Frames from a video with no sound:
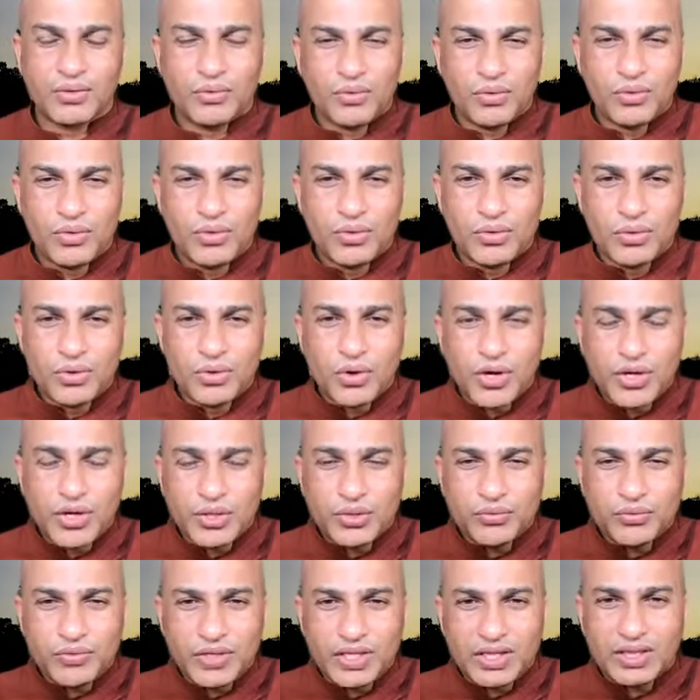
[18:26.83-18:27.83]
Are you
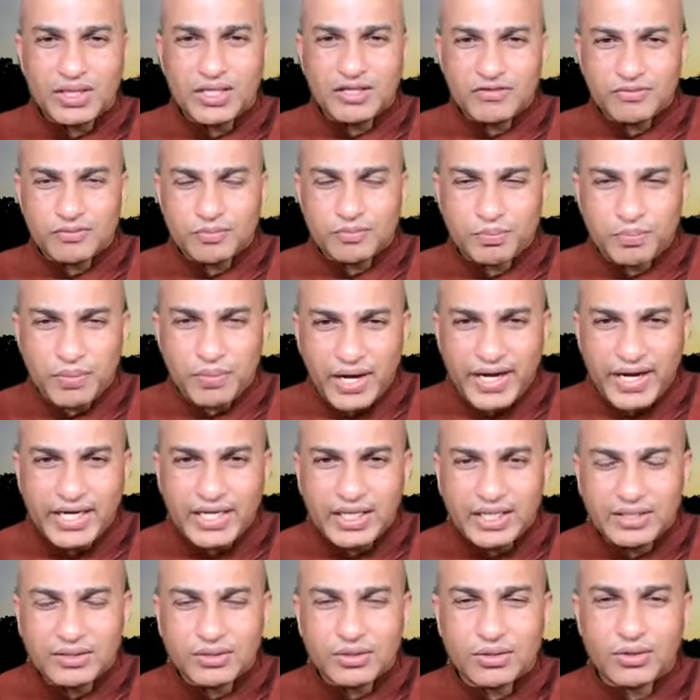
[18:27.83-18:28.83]
going to win this
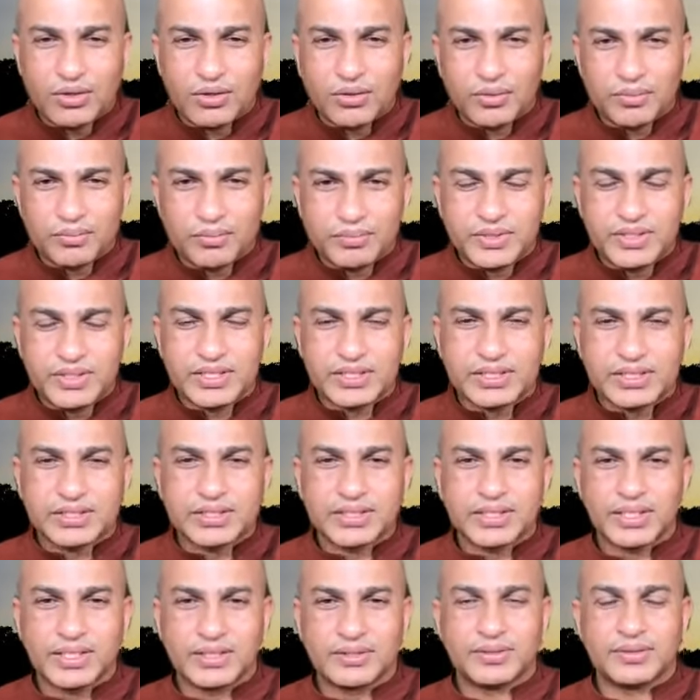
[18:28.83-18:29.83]
fight or
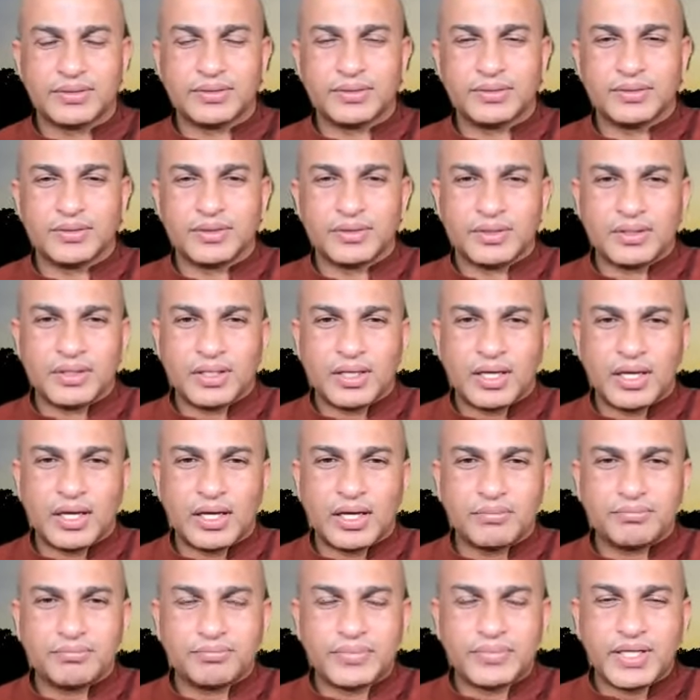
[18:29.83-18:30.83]
just
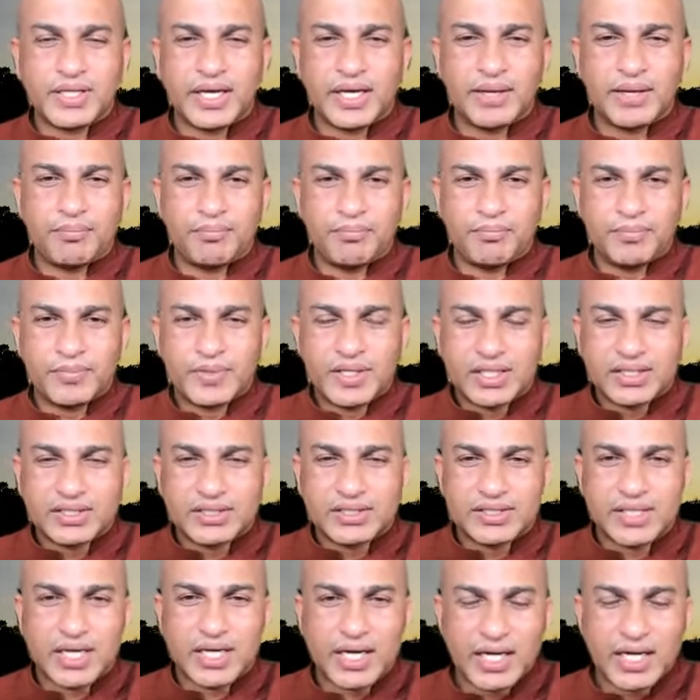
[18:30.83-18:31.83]
the
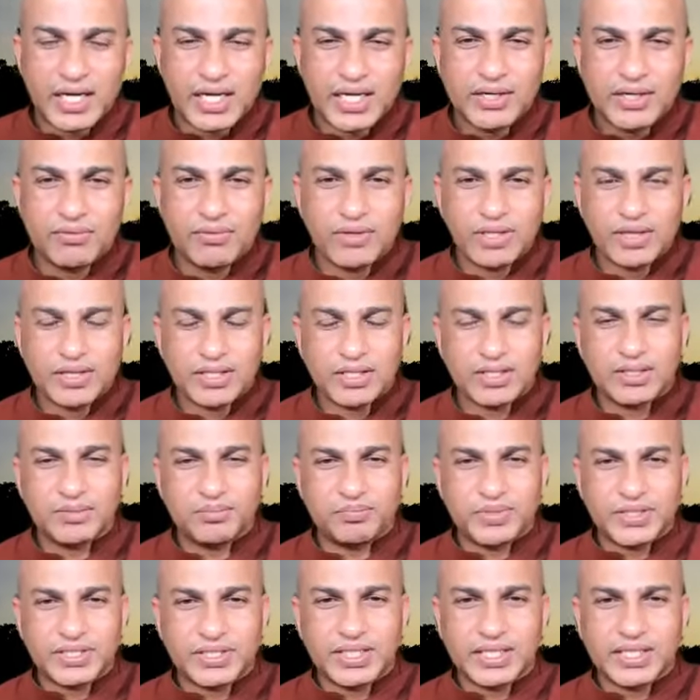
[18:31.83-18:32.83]
struggling with the
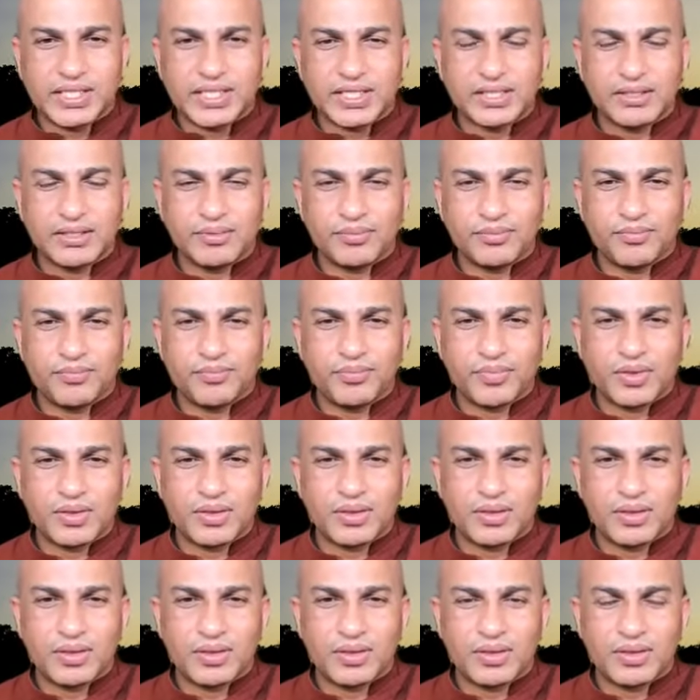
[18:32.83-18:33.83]
physical?
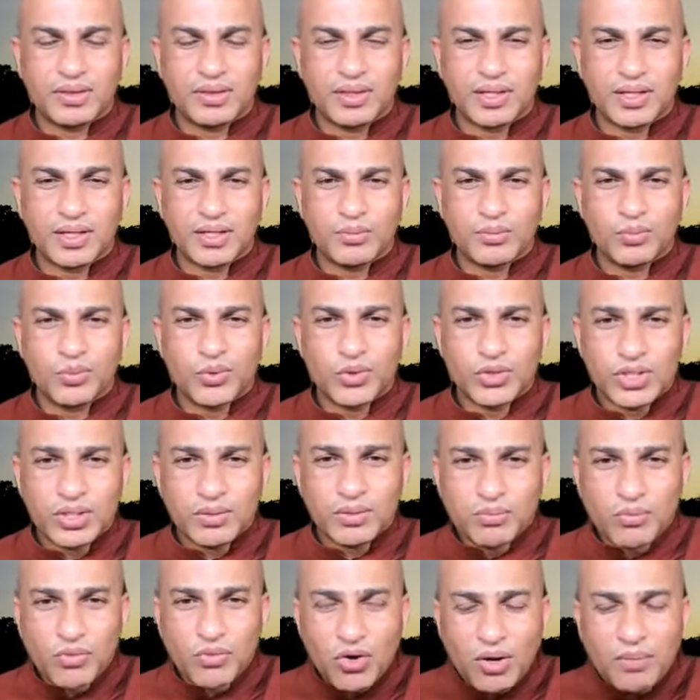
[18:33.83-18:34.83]
For the
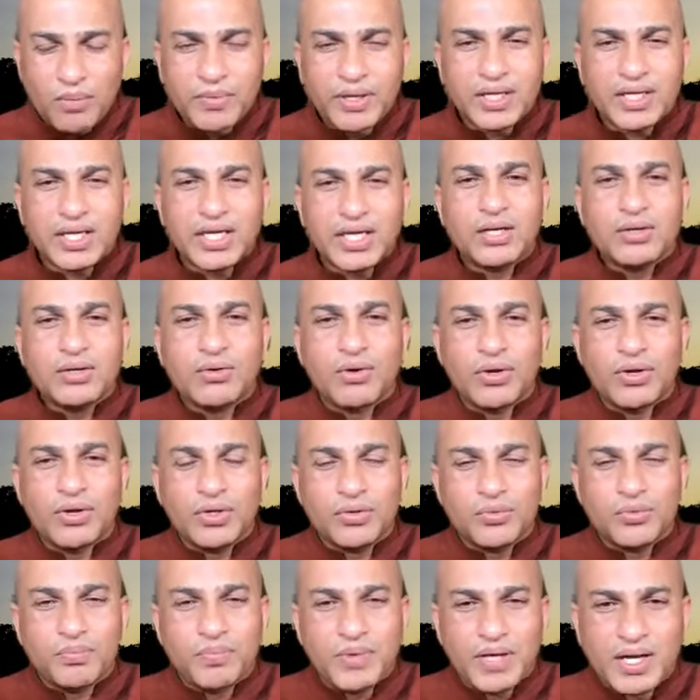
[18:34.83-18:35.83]
moment, it's
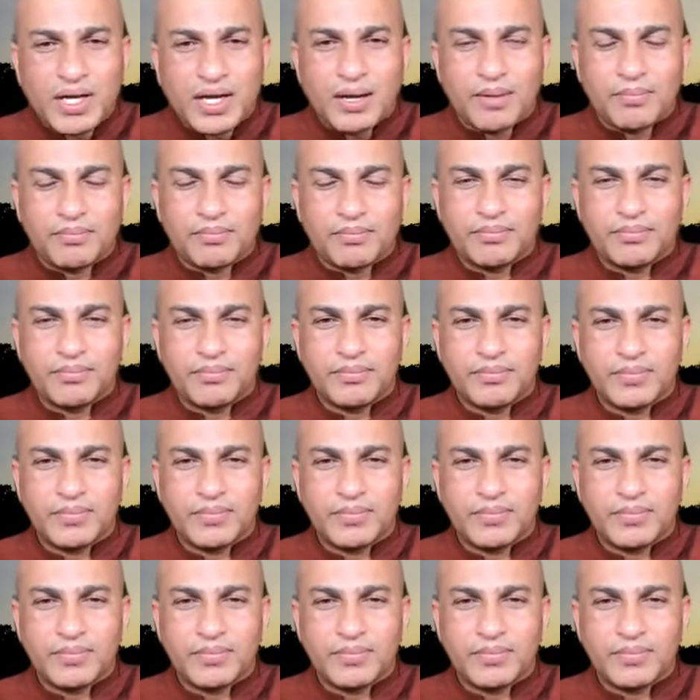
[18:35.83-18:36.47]
going to become